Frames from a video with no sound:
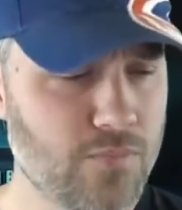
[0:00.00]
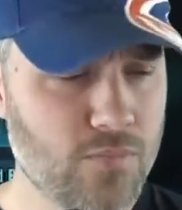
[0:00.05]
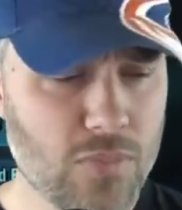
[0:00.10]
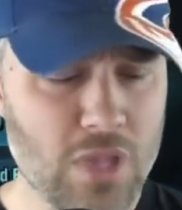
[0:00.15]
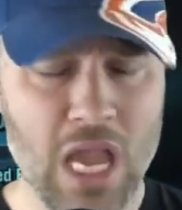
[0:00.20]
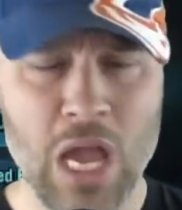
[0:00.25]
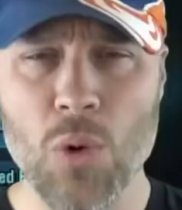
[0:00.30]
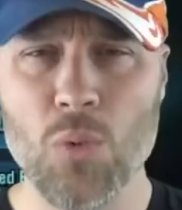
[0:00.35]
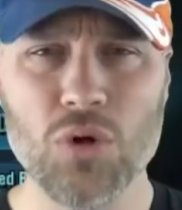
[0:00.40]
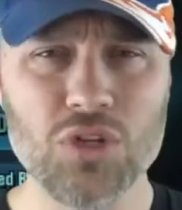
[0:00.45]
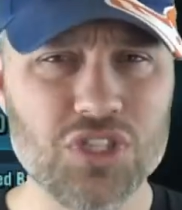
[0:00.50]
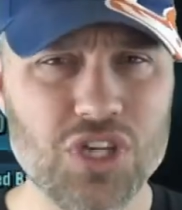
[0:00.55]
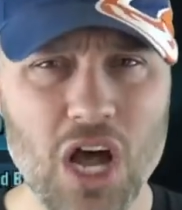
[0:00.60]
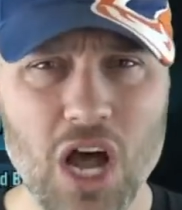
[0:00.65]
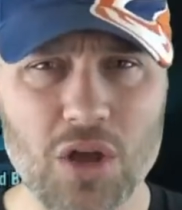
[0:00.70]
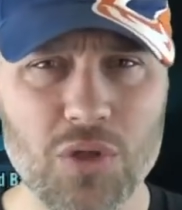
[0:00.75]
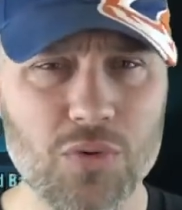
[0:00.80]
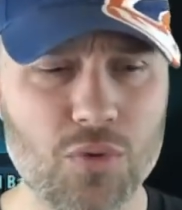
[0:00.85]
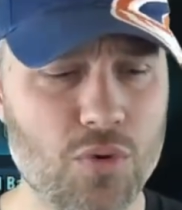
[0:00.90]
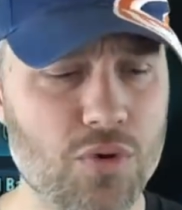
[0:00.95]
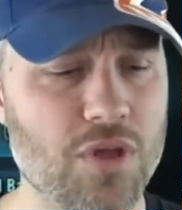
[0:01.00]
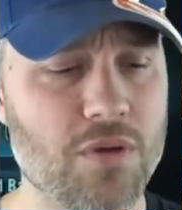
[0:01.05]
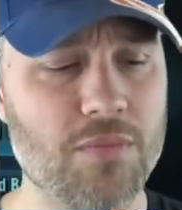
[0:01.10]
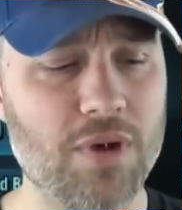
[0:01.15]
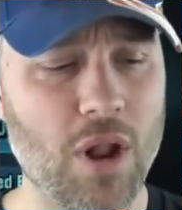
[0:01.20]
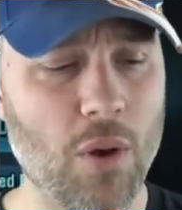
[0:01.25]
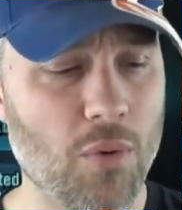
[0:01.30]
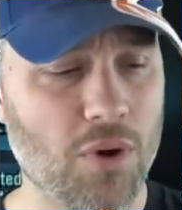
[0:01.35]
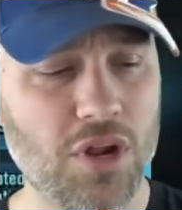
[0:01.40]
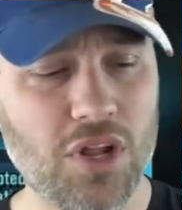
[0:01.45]
and we'll talk through them. But
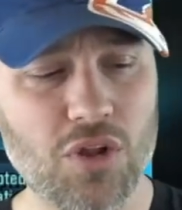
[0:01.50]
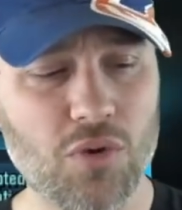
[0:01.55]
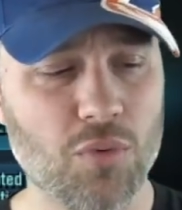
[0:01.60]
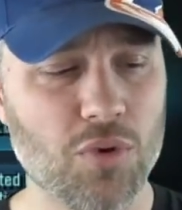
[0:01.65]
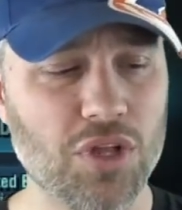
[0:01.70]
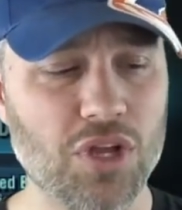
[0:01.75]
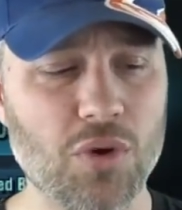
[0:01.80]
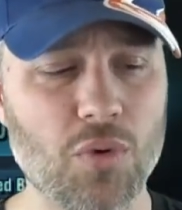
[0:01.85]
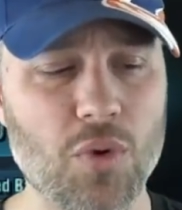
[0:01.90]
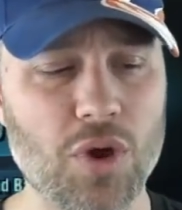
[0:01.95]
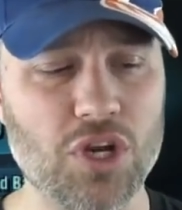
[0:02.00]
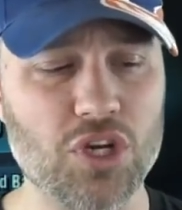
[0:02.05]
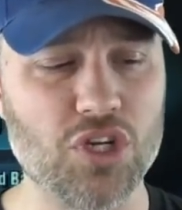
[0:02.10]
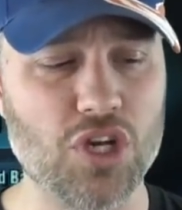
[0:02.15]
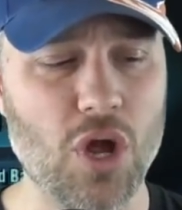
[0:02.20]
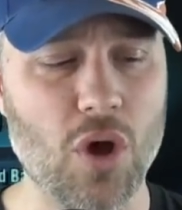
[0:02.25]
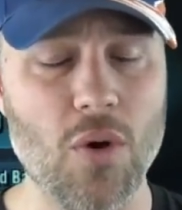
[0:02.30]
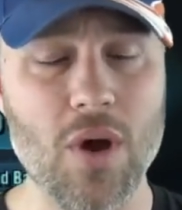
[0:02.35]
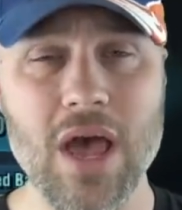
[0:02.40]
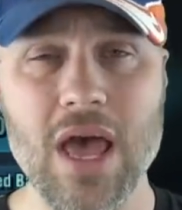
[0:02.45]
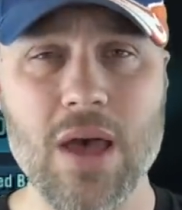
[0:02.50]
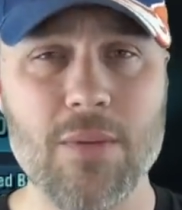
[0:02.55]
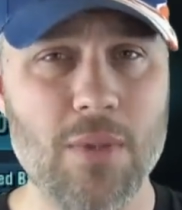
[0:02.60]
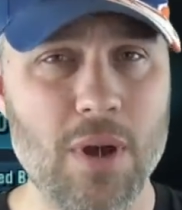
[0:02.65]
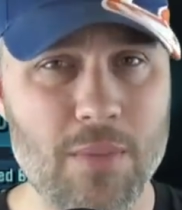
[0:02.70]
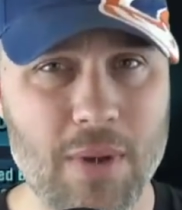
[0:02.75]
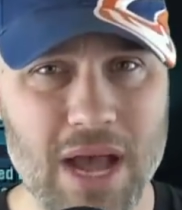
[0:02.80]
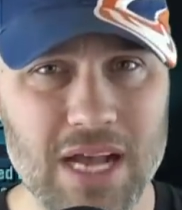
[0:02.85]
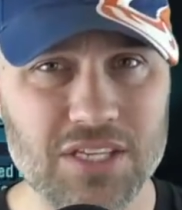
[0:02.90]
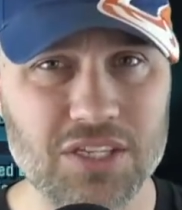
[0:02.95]
I wanted to really quick show my
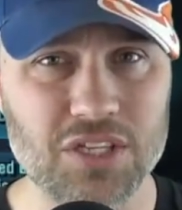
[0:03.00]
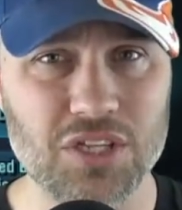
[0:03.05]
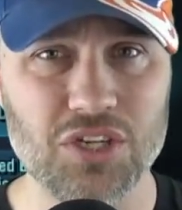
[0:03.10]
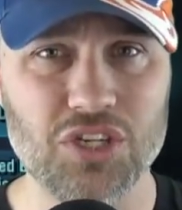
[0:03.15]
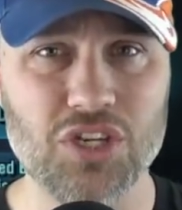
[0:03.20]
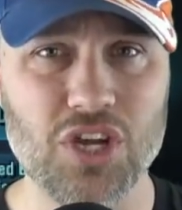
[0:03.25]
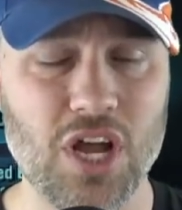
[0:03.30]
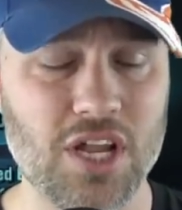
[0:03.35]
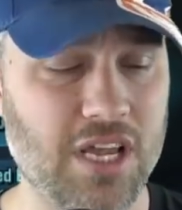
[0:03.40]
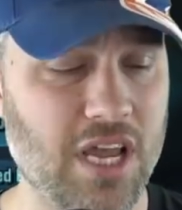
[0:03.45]
Bastila Shan,